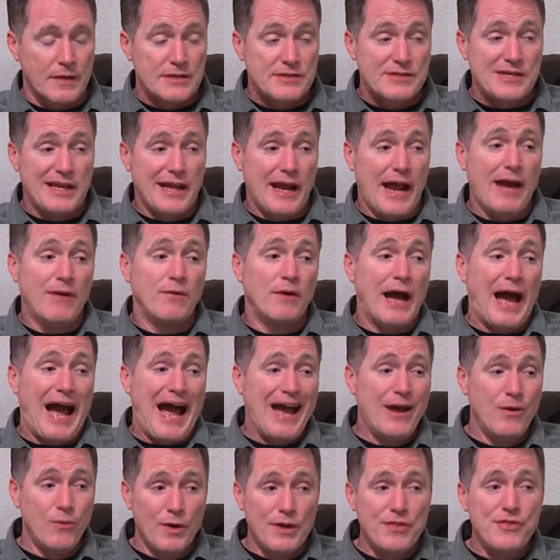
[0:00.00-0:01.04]
See, and I,
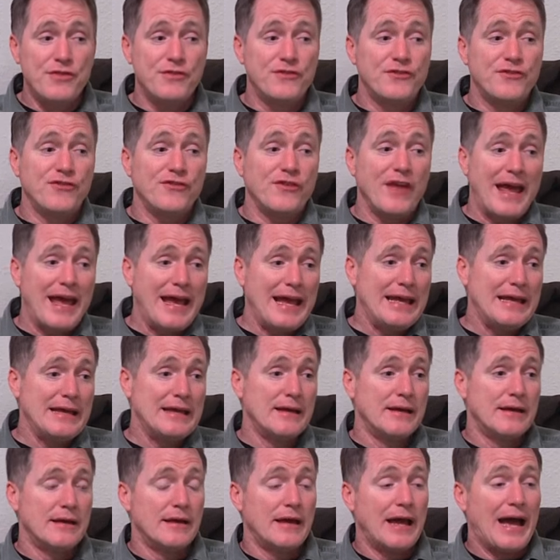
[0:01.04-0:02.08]
I would
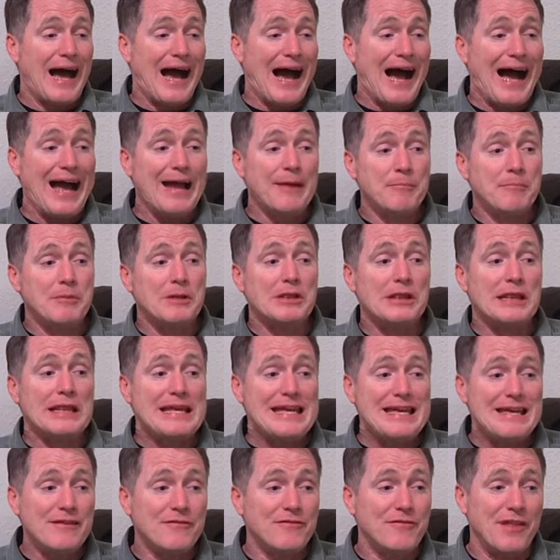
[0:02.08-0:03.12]
say I
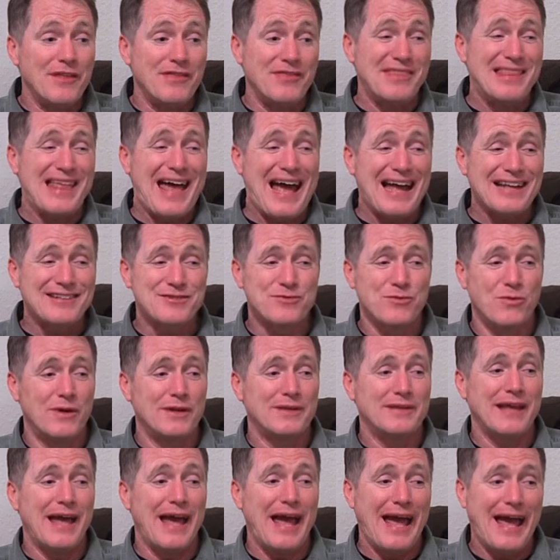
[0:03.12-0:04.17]
believe that that's
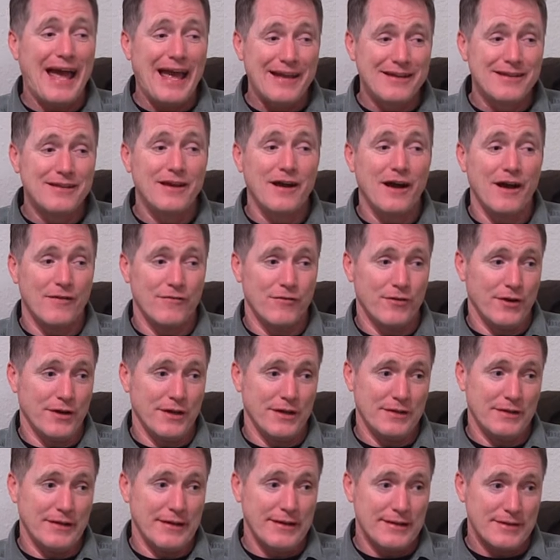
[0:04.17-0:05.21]
what the head
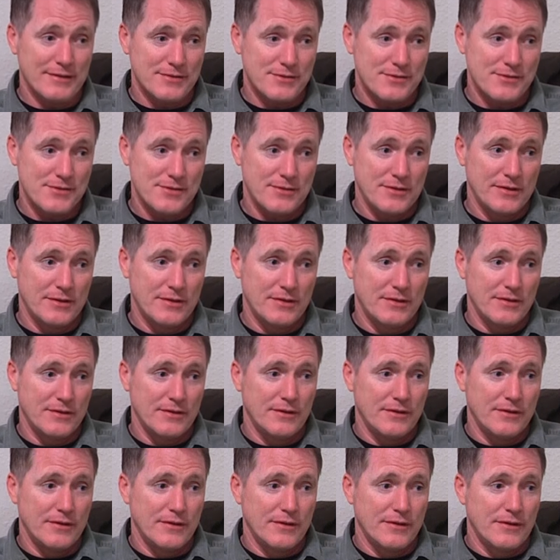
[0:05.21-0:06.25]
covering is.
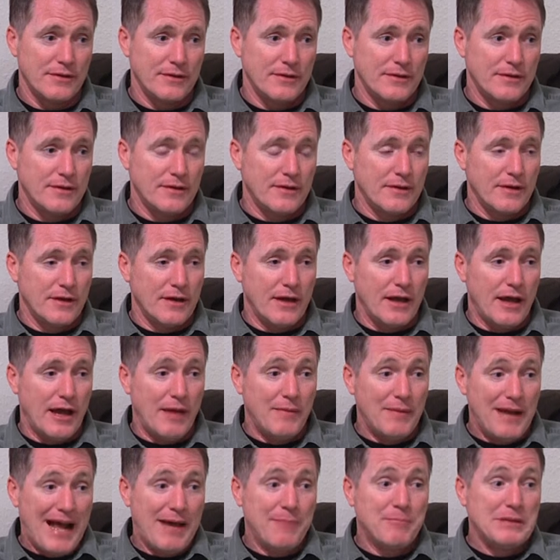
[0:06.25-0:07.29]
I
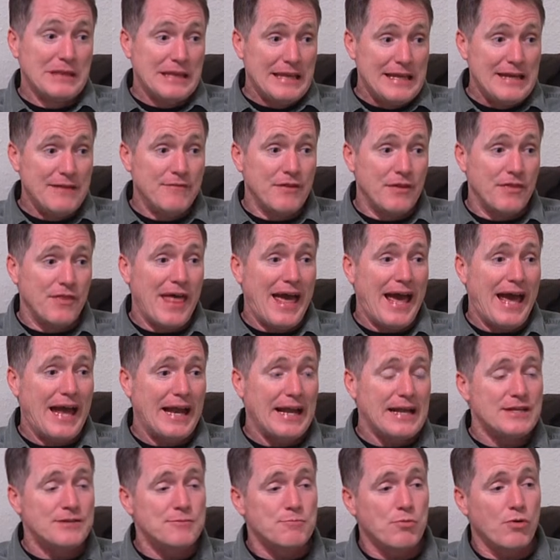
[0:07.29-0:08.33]
mean, I believe that
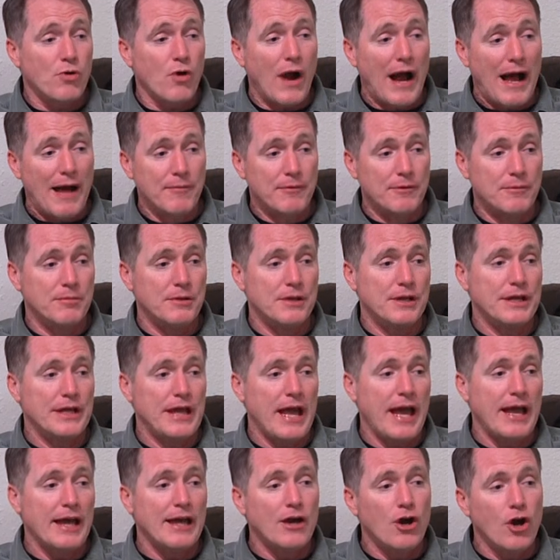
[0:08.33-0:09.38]
that is probably
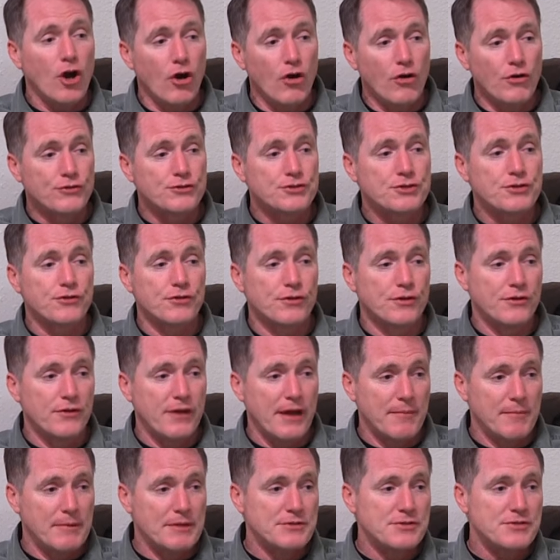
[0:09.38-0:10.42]
a cultural
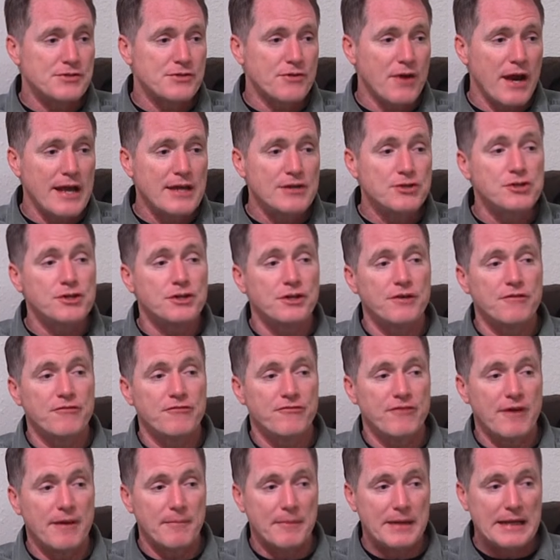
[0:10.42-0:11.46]
demonstration of
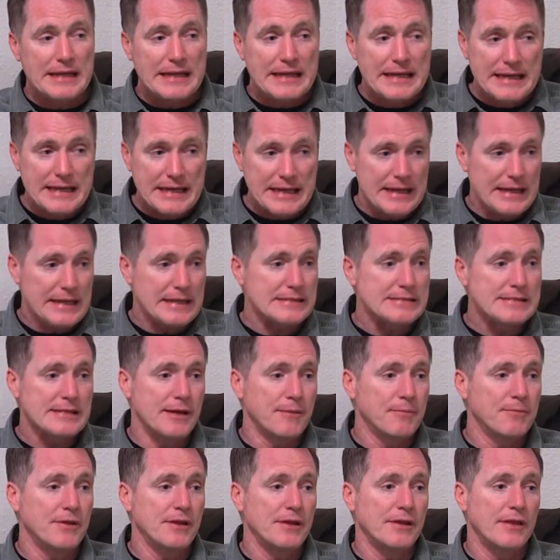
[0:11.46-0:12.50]
femininity,
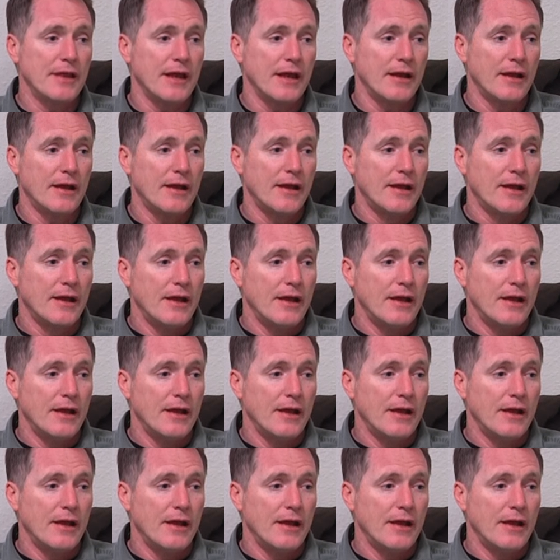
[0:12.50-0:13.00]
something that